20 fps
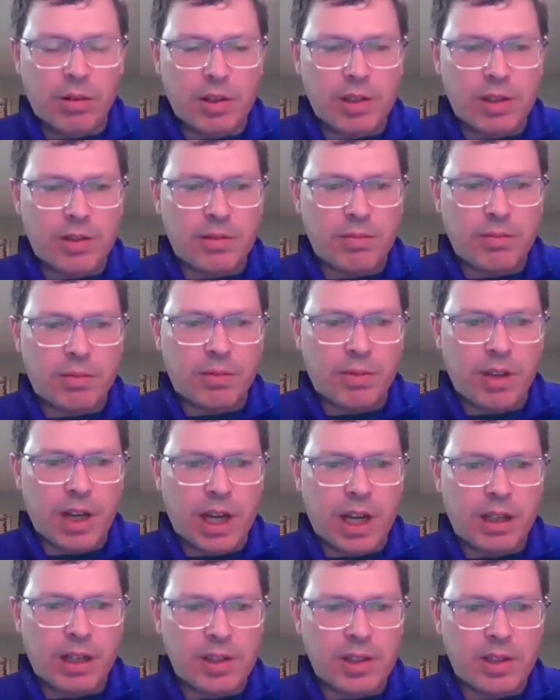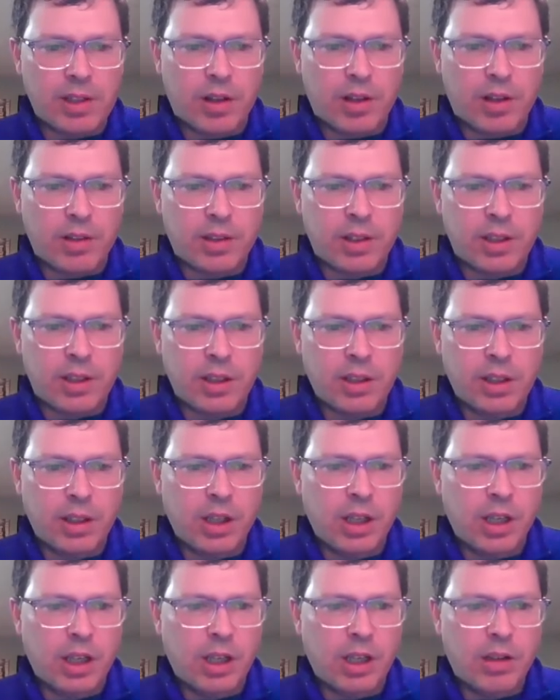you've got assault.
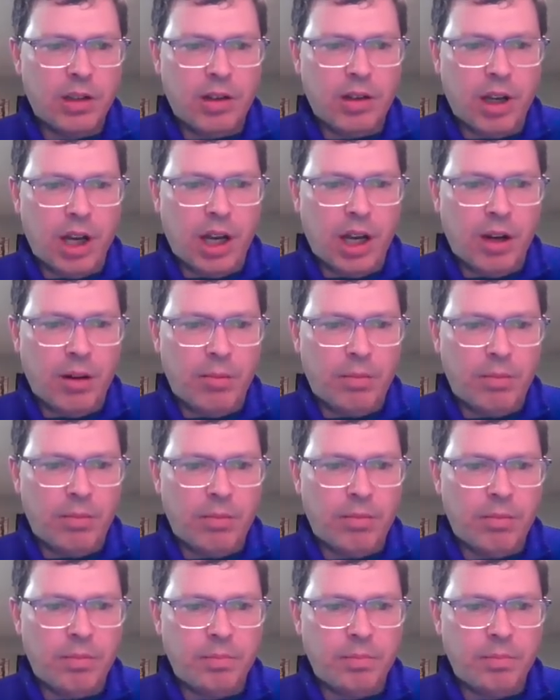I